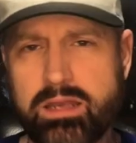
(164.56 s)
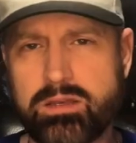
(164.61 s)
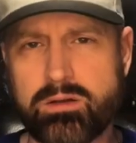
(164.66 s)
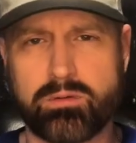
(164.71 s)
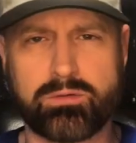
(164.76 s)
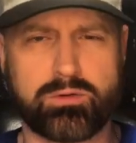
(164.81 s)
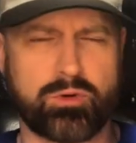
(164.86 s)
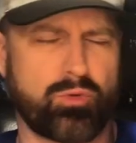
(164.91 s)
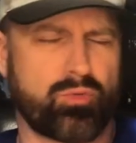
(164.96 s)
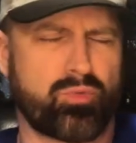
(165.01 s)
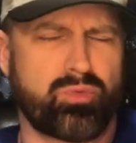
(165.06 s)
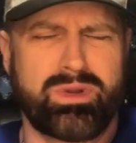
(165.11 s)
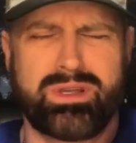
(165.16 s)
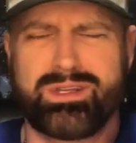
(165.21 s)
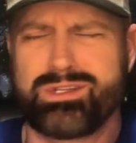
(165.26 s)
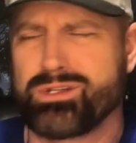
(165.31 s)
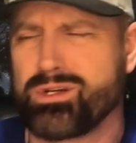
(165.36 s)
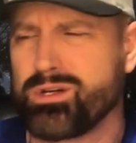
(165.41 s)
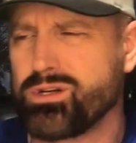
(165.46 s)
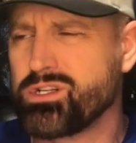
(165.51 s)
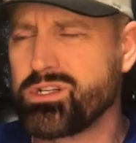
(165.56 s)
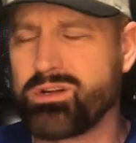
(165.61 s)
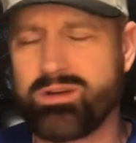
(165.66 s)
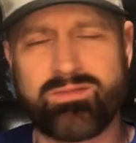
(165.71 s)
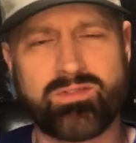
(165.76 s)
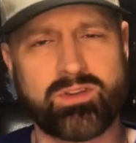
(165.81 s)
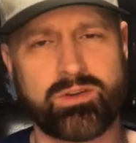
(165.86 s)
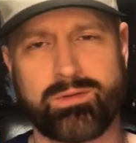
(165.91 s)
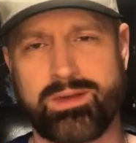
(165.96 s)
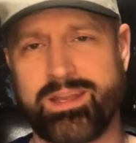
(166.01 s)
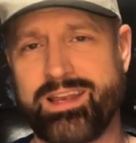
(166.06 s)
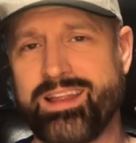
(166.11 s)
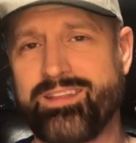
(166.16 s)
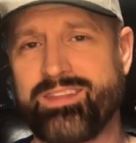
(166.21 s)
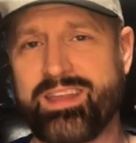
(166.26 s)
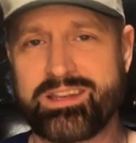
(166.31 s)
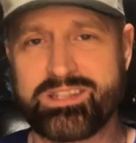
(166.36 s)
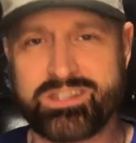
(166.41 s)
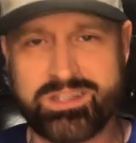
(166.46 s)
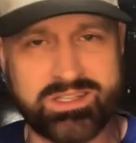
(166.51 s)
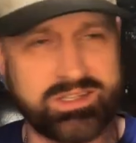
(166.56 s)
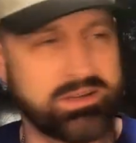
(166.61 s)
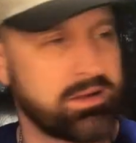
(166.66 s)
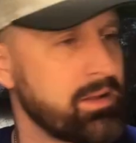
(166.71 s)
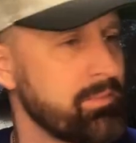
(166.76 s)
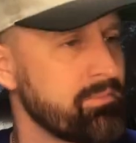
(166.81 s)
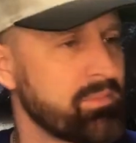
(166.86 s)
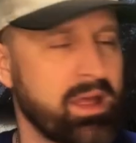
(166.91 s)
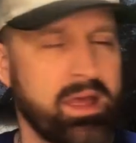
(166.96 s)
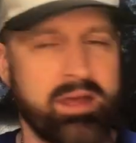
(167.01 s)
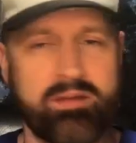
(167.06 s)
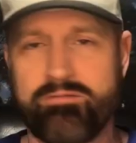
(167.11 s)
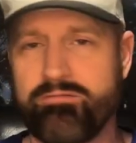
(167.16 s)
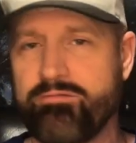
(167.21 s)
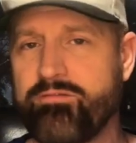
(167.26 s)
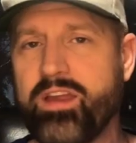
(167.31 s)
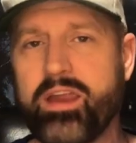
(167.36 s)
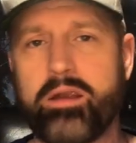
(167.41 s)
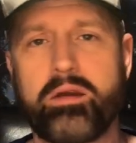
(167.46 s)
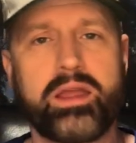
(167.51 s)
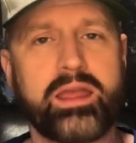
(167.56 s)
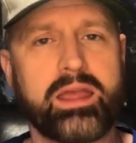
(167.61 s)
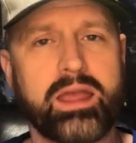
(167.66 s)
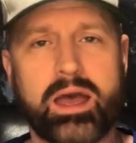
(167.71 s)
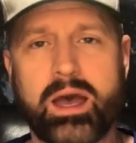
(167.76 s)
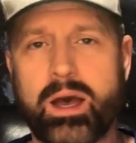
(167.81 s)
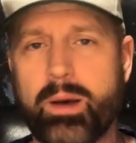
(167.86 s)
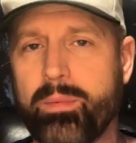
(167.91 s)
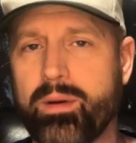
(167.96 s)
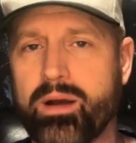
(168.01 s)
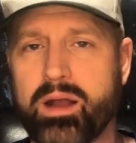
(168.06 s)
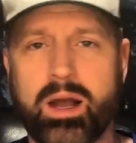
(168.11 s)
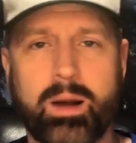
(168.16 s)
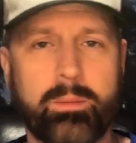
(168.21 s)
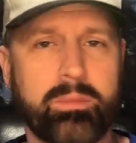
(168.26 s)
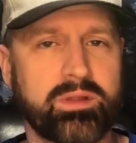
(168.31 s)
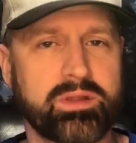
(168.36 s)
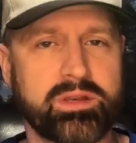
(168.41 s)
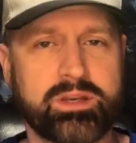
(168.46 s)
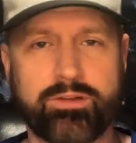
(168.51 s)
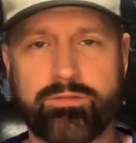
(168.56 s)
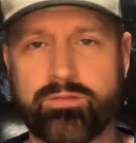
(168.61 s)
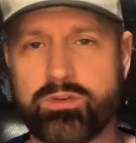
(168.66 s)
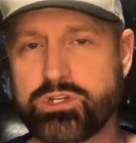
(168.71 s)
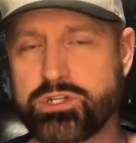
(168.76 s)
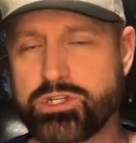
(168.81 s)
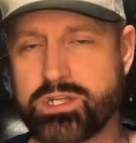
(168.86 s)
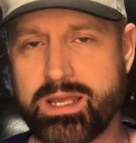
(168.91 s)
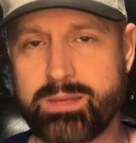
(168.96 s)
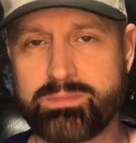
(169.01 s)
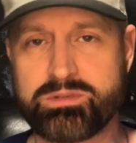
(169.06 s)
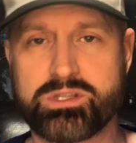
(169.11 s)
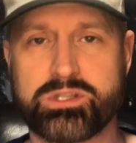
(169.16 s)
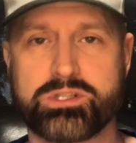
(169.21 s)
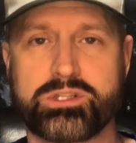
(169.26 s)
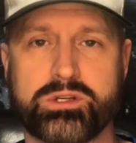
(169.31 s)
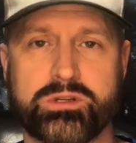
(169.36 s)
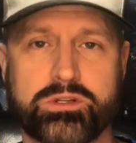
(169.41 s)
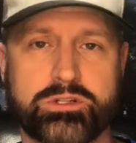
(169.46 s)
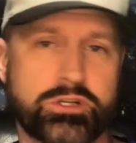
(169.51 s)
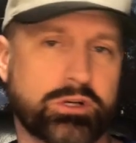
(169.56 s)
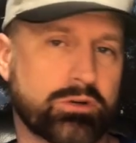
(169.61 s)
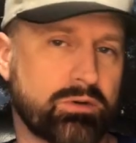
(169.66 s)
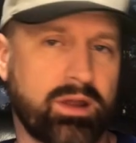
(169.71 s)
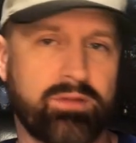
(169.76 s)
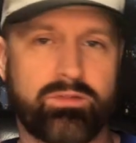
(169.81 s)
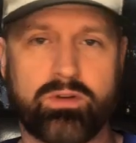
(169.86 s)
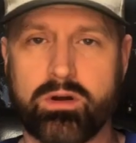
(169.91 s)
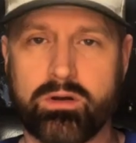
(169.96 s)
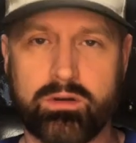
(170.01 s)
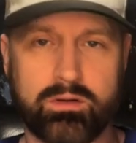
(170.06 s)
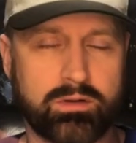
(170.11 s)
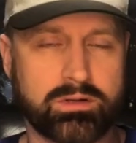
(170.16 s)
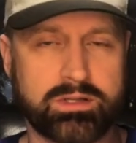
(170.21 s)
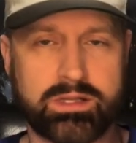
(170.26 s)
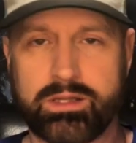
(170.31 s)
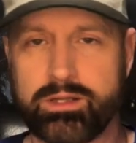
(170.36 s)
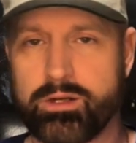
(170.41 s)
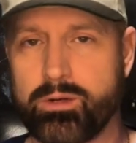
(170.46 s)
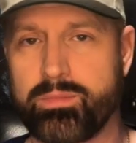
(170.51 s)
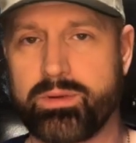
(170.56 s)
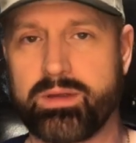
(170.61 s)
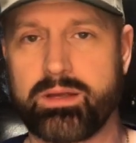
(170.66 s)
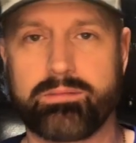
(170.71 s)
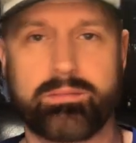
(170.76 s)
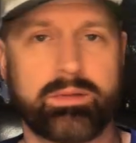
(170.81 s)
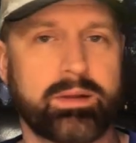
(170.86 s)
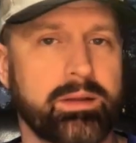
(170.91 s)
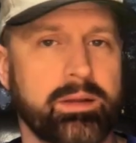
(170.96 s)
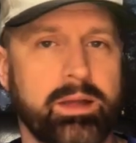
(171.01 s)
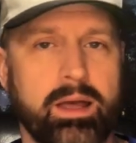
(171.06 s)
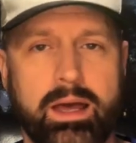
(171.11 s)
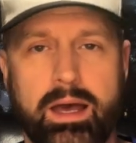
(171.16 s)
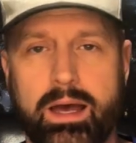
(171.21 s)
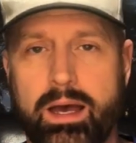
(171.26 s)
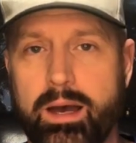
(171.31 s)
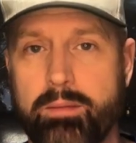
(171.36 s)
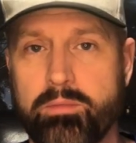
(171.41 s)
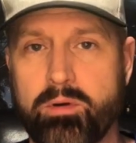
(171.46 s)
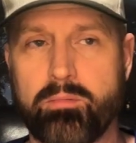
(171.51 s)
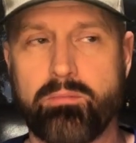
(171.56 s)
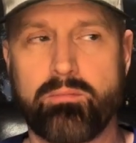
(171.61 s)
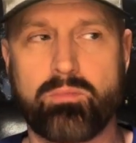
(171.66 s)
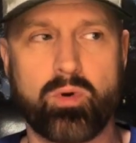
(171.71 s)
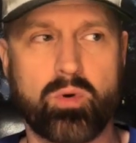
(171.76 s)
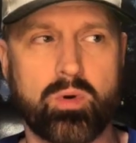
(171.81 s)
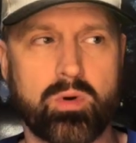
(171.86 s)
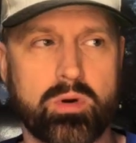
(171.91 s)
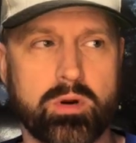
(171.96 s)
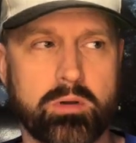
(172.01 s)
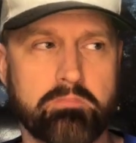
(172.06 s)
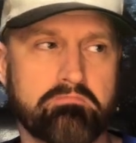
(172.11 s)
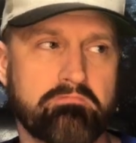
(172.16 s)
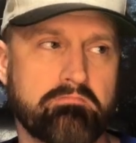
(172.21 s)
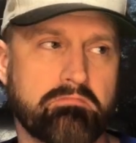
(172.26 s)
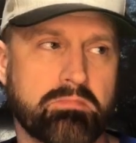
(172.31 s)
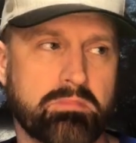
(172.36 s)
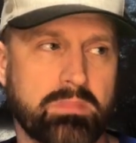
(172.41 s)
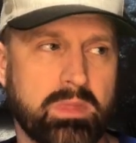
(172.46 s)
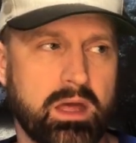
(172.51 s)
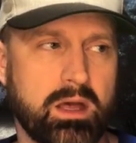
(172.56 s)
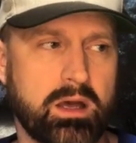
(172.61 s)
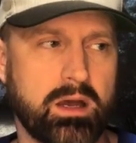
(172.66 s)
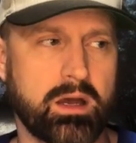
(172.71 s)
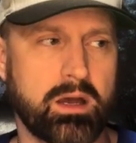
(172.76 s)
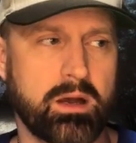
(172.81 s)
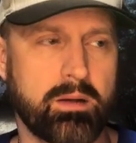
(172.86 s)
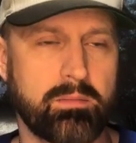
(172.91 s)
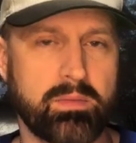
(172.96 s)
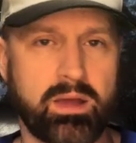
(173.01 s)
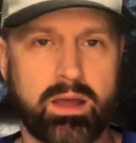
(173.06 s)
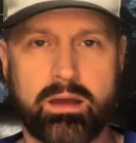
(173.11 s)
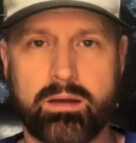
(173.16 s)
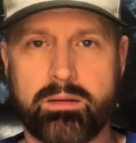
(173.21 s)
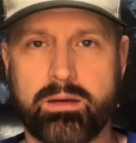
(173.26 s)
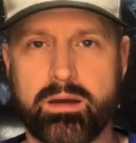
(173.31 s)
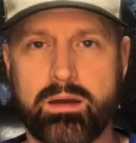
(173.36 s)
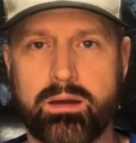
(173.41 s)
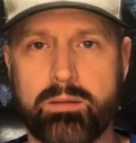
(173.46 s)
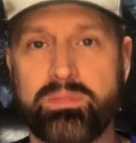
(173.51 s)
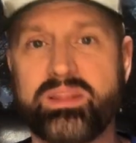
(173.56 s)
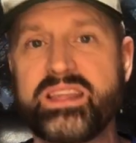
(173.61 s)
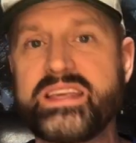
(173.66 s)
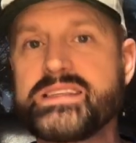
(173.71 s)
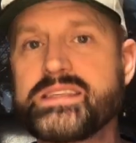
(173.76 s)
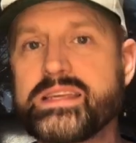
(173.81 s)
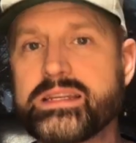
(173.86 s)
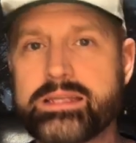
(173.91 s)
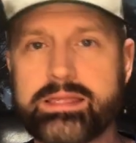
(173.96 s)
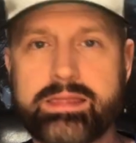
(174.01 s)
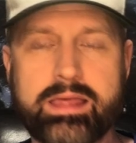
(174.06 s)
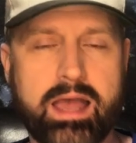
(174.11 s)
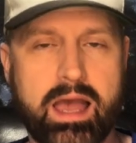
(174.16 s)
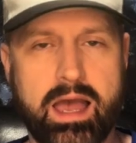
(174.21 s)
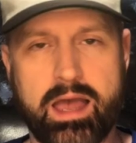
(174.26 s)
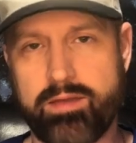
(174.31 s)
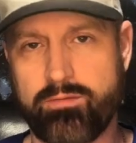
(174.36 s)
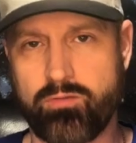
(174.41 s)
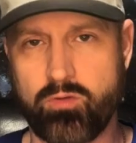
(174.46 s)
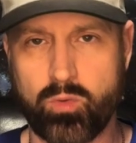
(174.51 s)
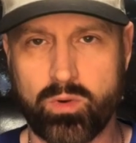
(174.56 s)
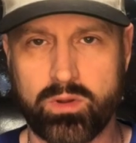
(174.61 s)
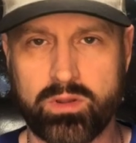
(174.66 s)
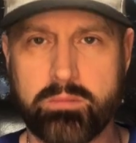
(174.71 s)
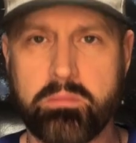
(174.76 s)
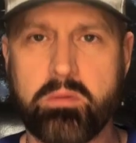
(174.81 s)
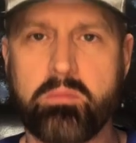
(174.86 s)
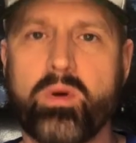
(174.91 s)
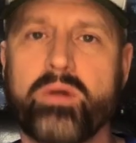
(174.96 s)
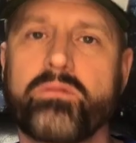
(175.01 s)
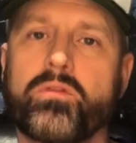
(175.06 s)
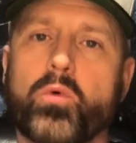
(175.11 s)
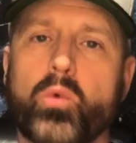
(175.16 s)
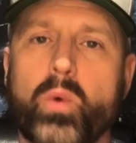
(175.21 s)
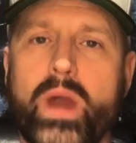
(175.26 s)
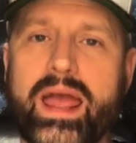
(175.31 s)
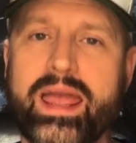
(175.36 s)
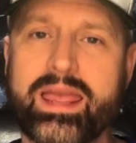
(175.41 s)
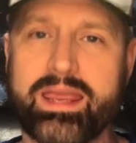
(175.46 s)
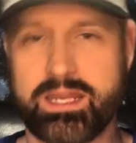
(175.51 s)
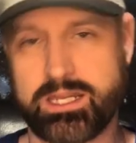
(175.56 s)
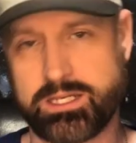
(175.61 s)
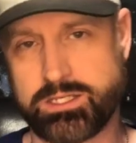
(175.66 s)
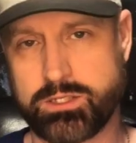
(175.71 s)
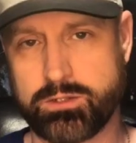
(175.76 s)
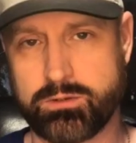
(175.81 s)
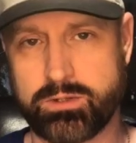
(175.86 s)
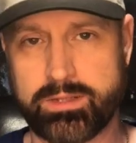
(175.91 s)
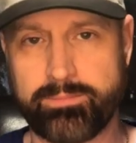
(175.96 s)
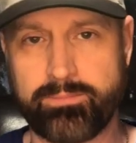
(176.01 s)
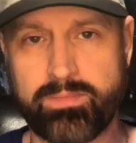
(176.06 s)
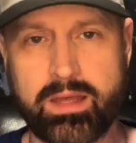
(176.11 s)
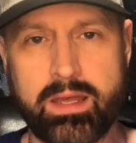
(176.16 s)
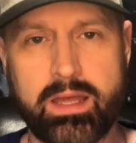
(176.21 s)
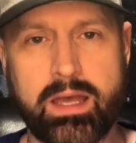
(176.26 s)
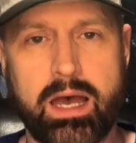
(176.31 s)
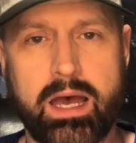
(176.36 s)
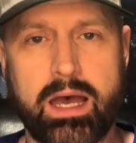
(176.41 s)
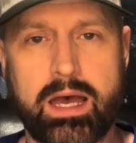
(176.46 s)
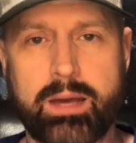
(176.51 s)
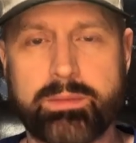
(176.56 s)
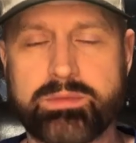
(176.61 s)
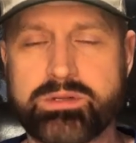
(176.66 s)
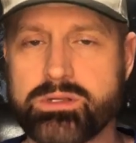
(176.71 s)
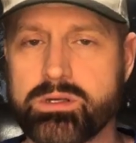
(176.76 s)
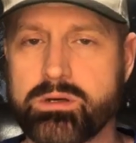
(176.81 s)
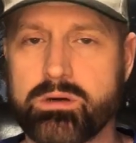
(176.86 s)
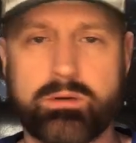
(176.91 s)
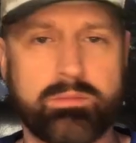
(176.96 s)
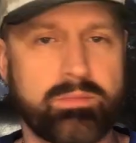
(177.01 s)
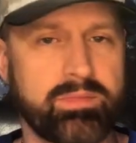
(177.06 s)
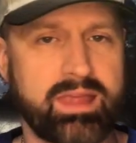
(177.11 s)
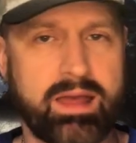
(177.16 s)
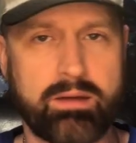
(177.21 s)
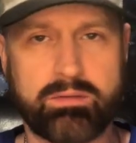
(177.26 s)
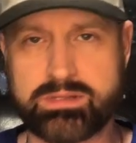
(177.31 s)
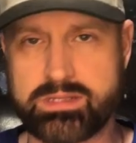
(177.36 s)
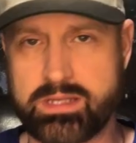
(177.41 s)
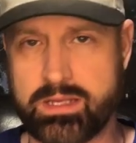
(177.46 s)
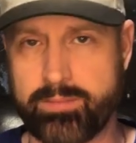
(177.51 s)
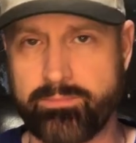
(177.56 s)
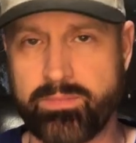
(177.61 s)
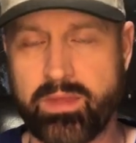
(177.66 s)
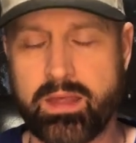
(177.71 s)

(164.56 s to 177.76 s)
Don't do research. You don't have to do any of that. Just varying up a couple of different shapes so that your graveyard looked a little bit more pleasing to the eye, if you will, a little bit more variety to it. So that was it.